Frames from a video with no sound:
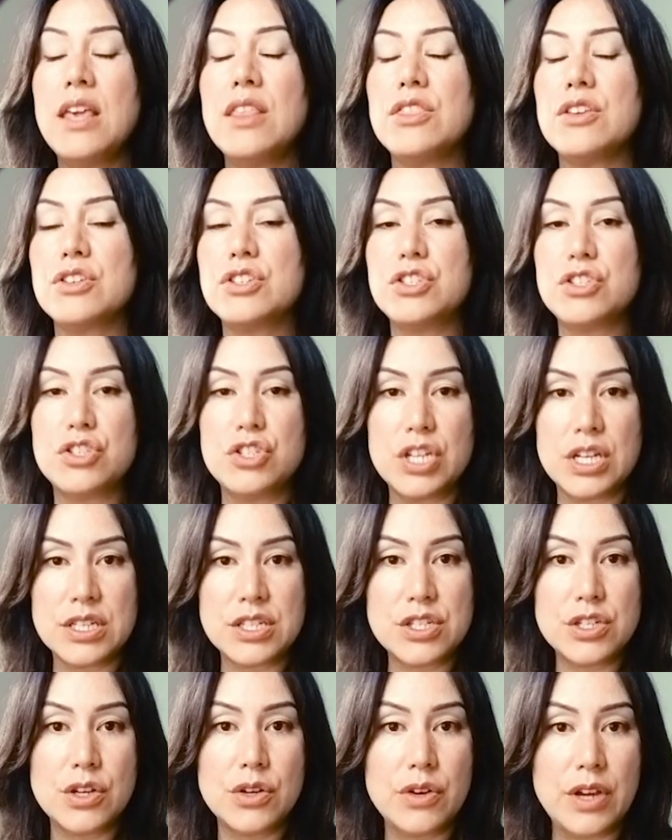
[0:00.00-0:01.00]
There's
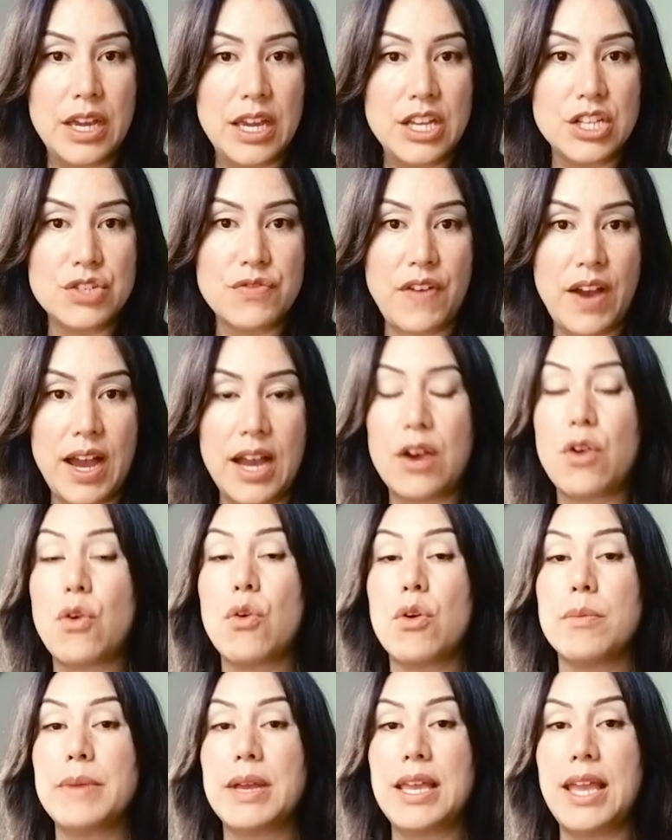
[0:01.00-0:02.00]
just no HVAC
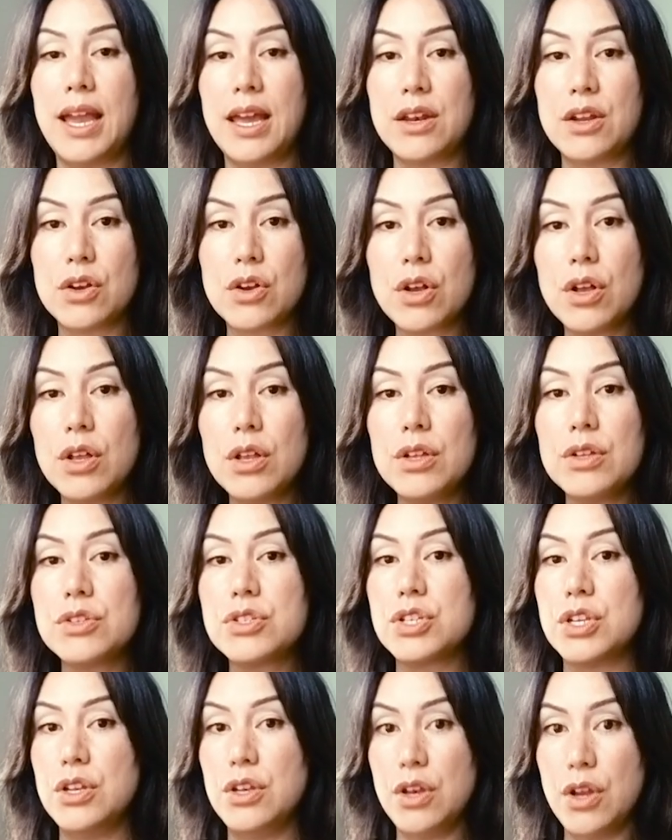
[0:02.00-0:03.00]
or mechanical
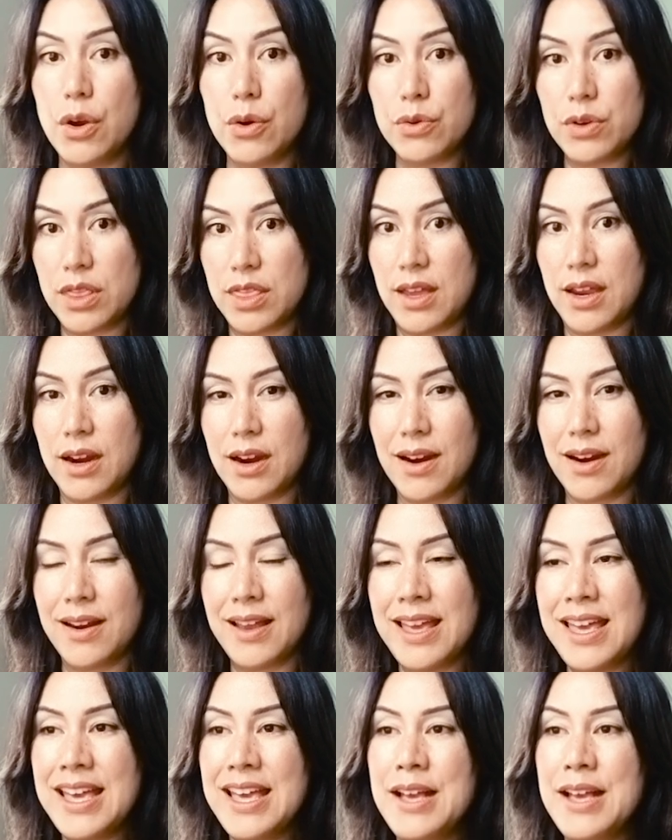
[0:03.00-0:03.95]
to note there.